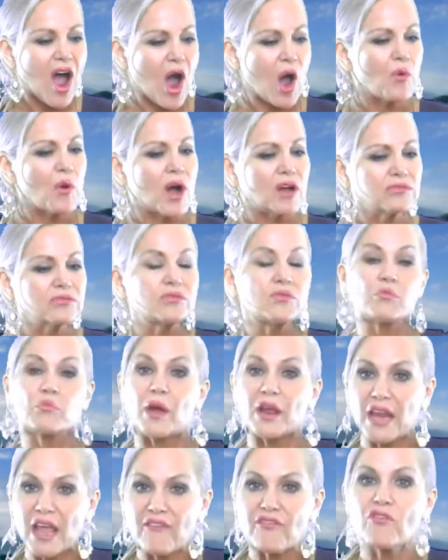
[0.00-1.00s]
Oh,
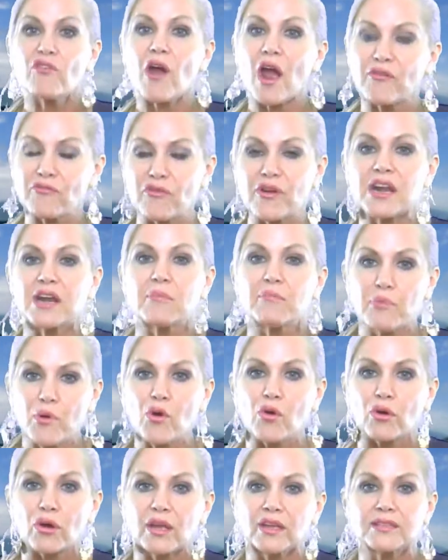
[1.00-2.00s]
whenever I read a
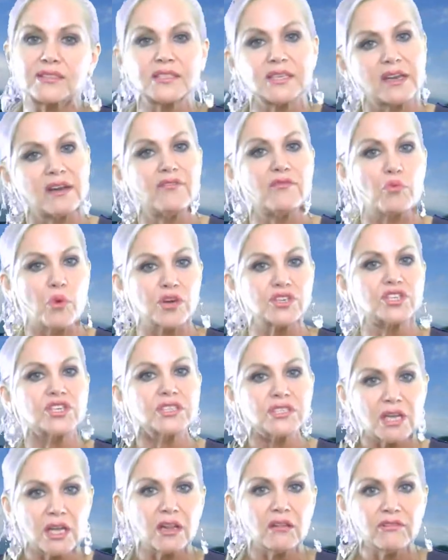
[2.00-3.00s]
book instead of
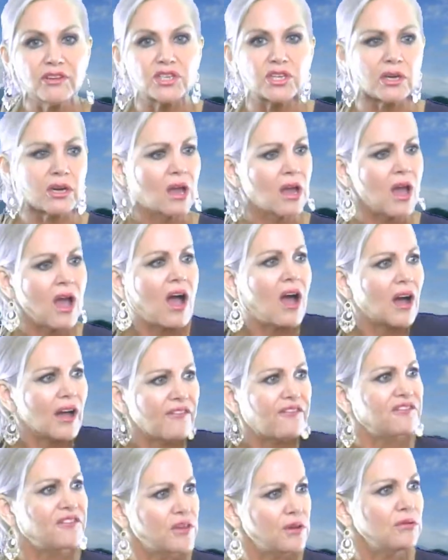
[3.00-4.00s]
watching television,
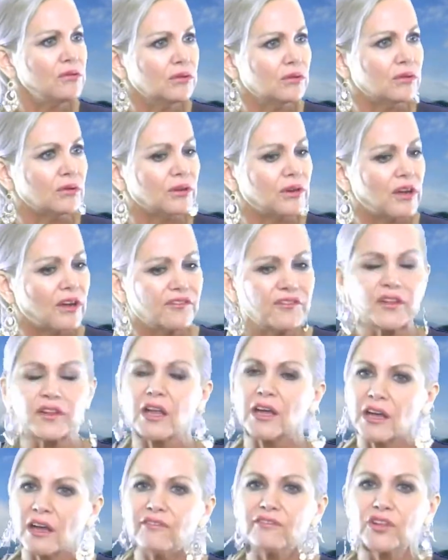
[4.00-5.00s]
I feel good. I feel
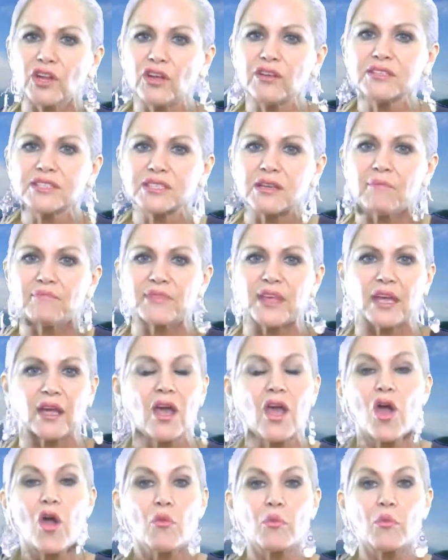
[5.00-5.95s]
like I've learned something.